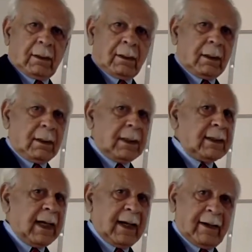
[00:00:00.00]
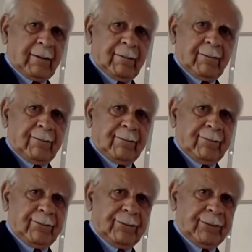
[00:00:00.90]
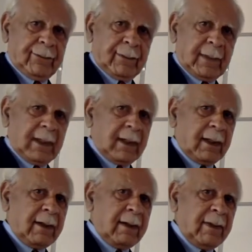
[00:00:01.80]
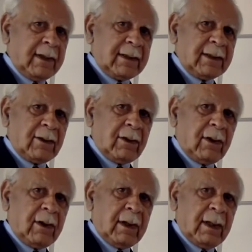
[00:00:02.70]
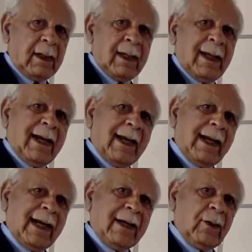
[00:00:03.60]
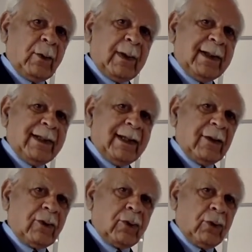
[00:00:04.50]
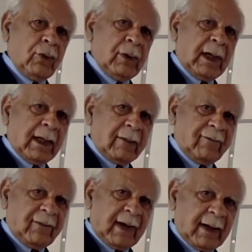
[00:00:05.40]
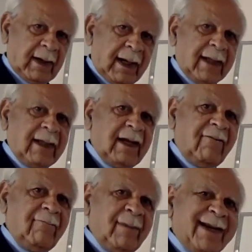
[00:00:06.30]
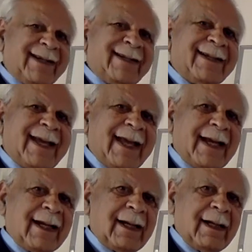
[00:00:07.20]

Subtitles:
all the time in agreements is called equity crude, I'll find it, and government take.